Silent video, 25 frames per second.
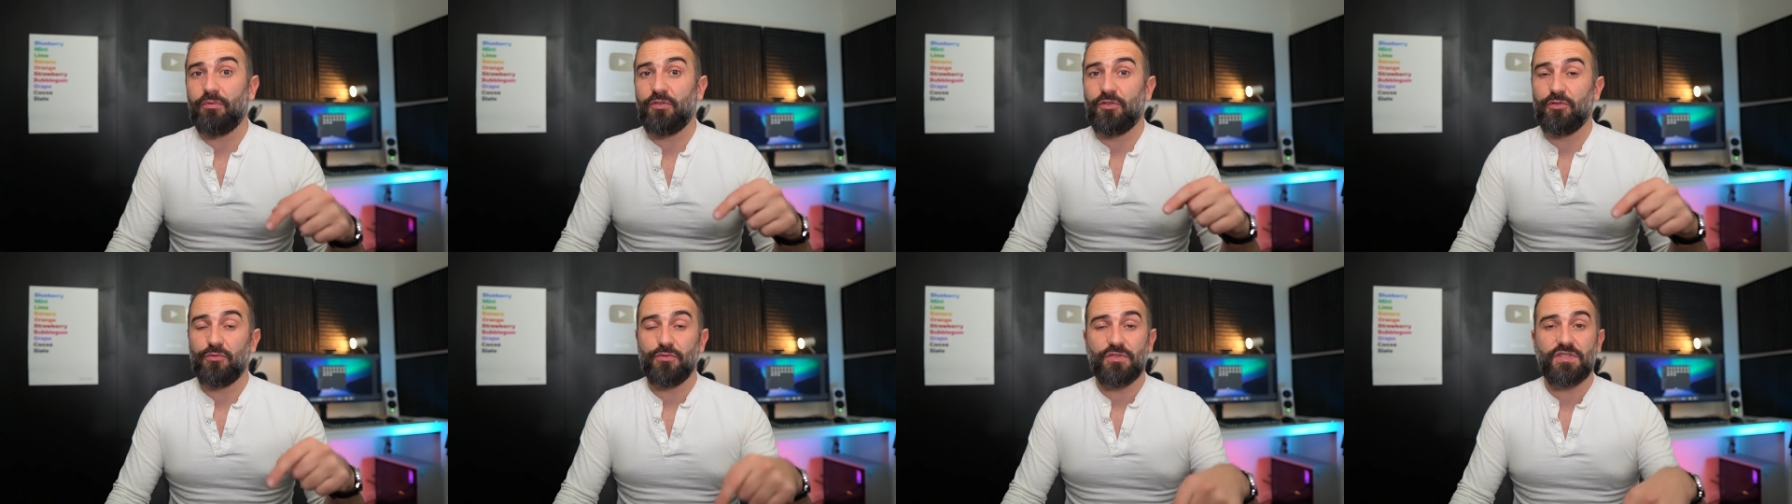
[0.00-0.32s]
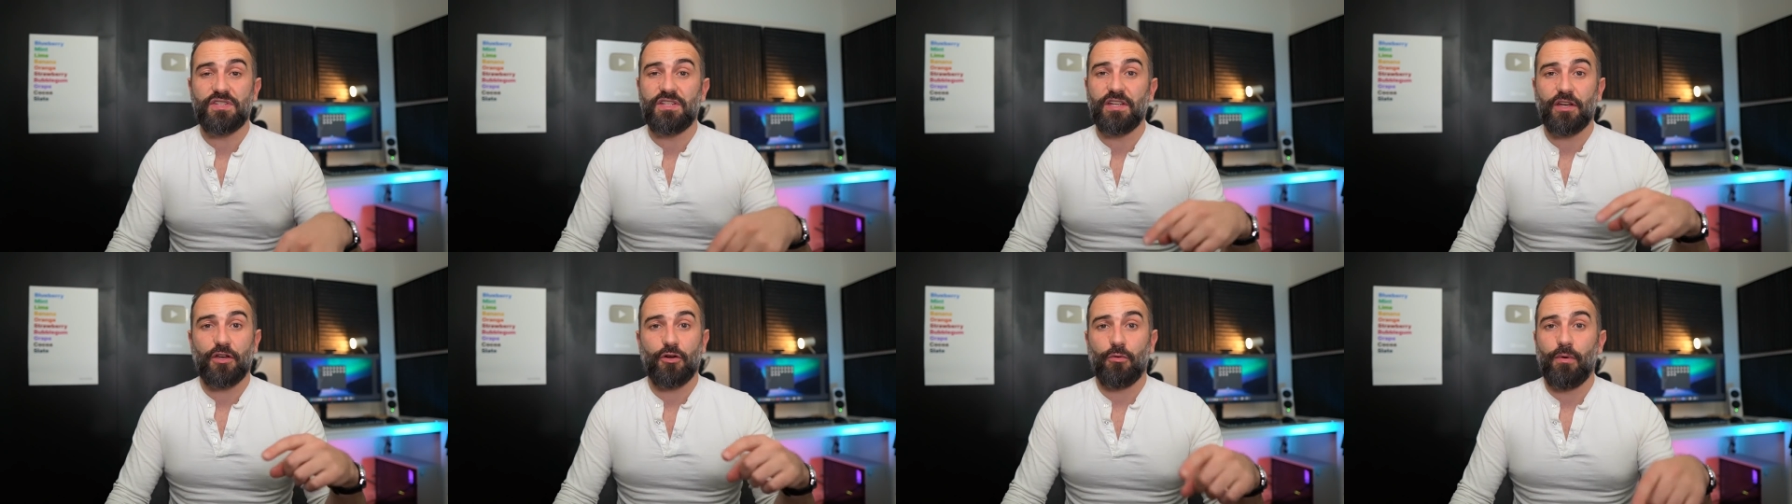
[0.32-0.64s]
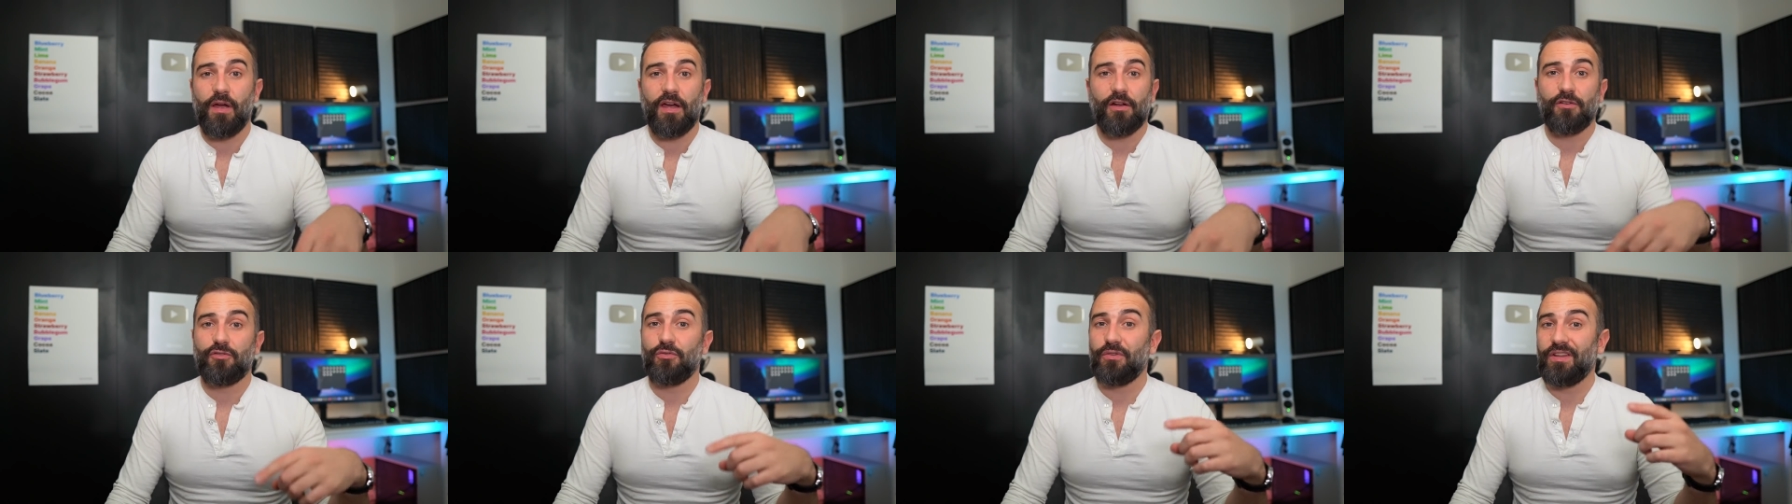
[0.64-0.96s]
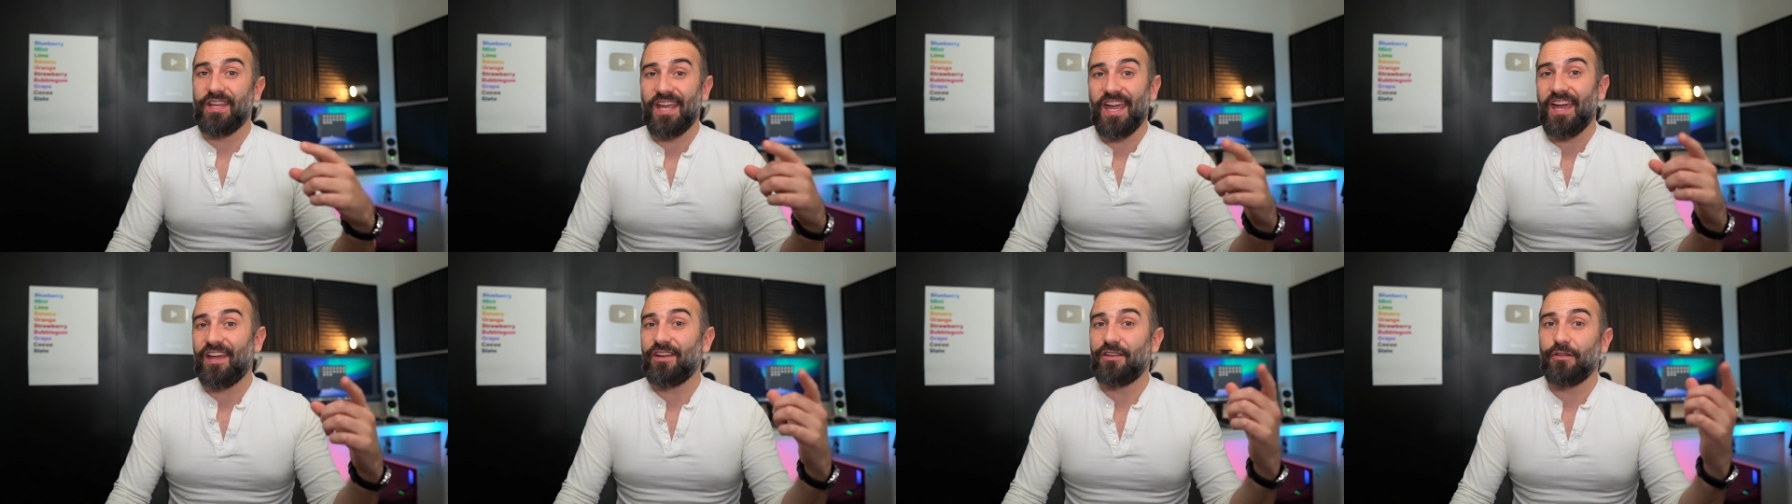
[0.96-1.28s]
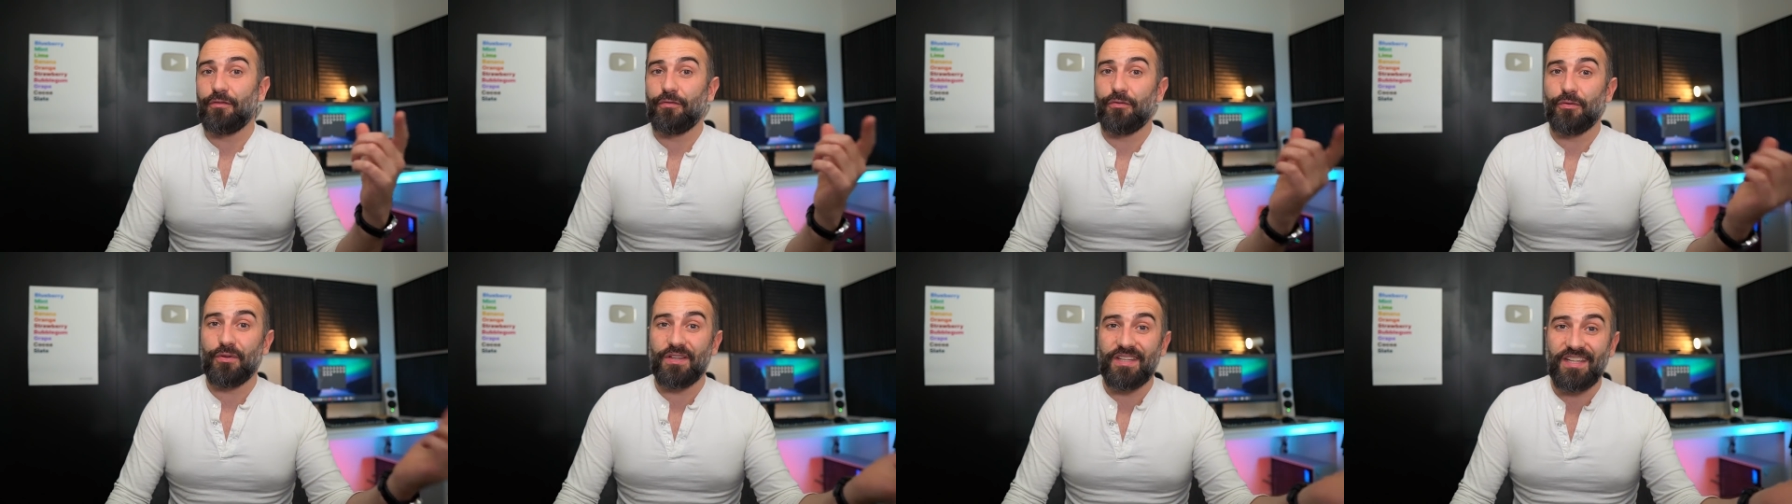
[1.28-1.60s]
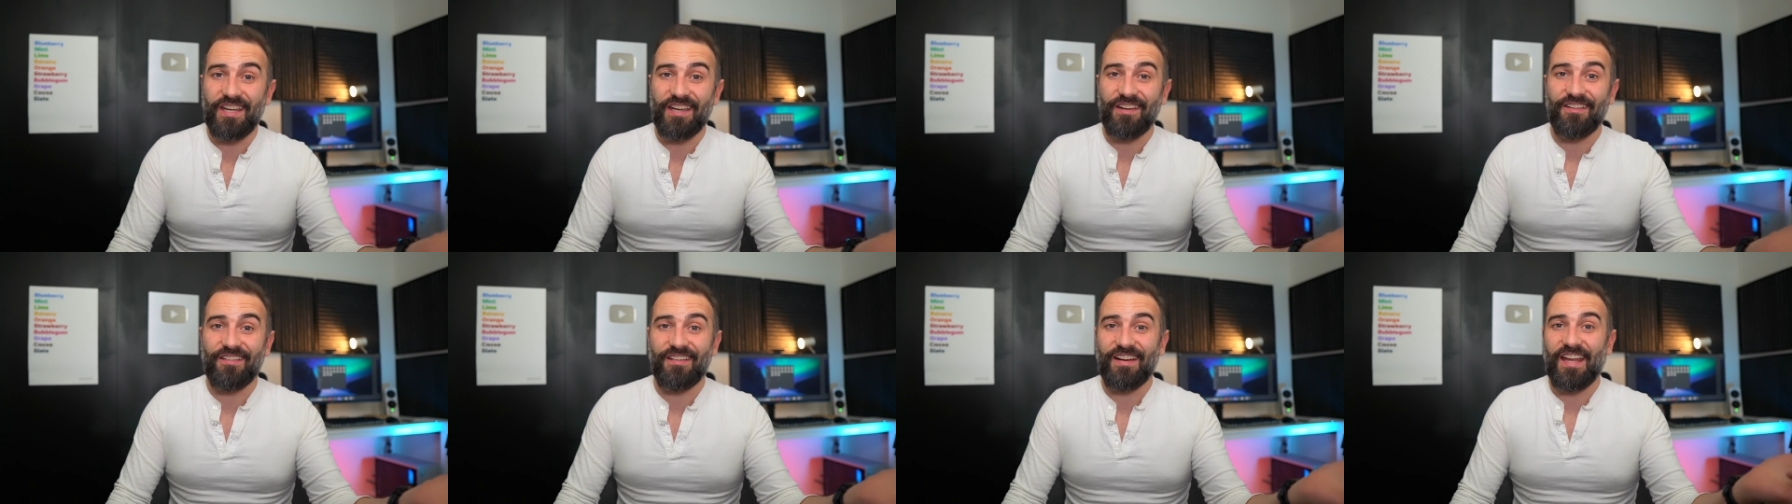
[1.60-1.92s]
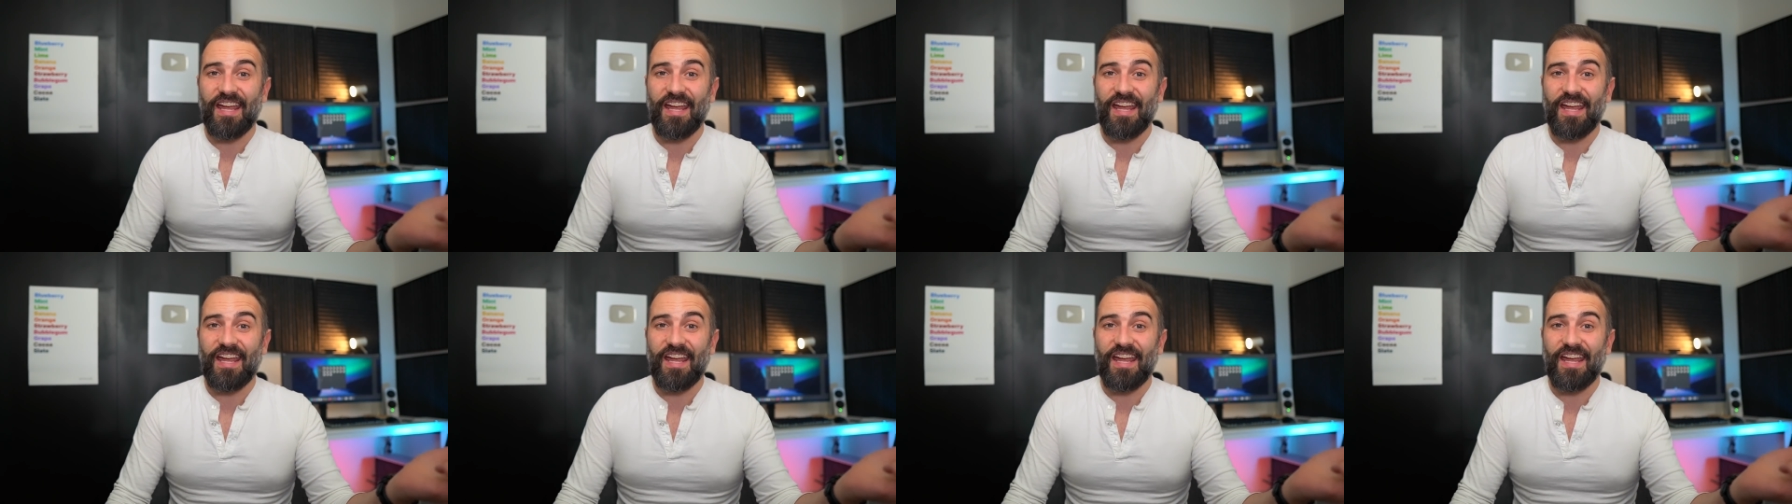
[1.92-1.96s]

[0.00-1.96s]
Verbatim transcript: to stick around to the end of the year